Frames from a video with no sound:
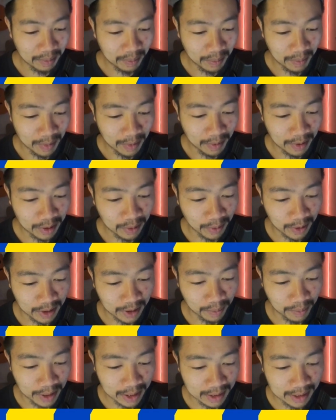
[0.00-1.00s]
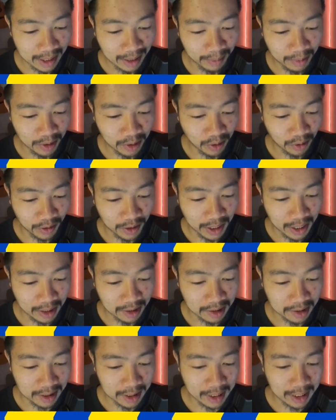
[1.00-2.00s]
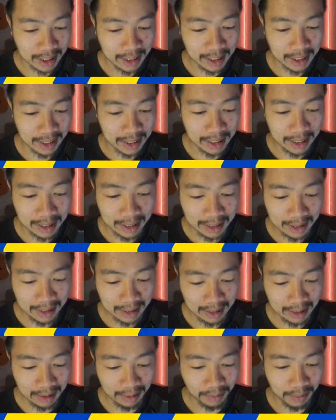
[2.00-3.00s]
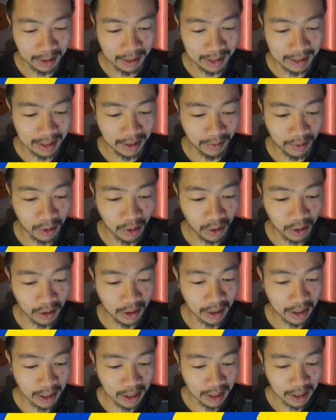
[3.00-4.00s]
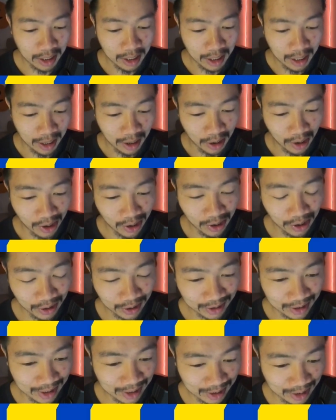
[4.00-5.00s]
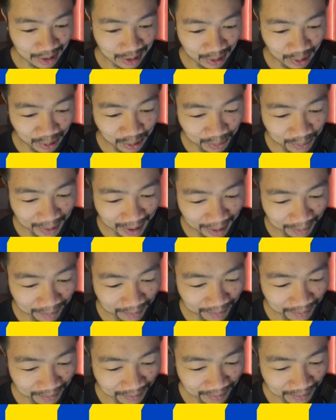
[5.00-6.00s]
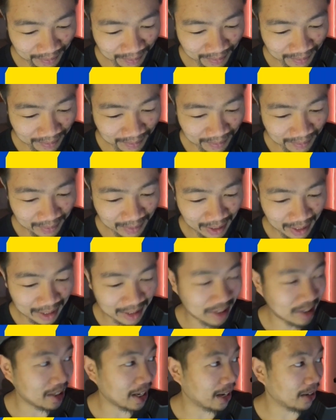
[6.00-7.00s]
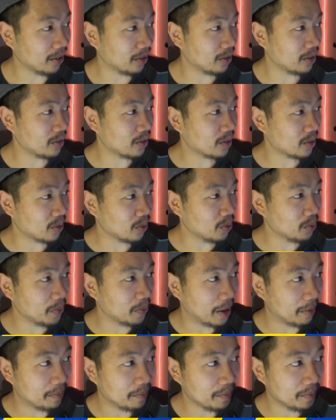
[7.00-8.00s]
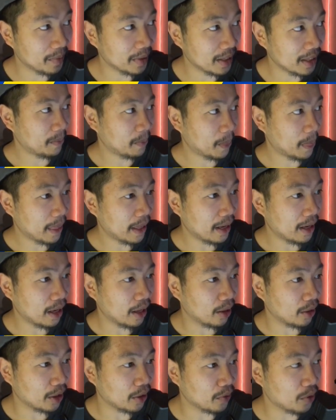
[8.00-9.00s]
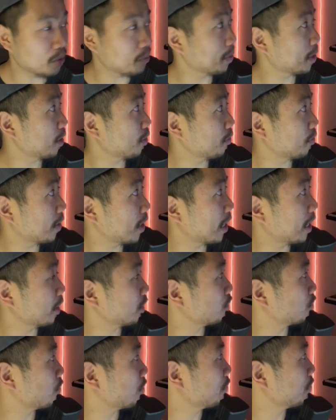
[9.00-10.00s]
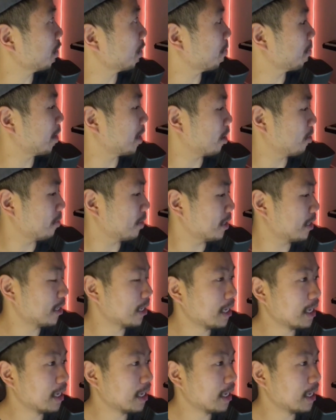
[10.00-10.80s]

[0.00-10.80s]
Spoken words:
This one's a bit damaged on the edges here, but let's have a look. Oh, it's a scoop up. A Shadowless scoop up. I'll give you a bit of trivia maybe,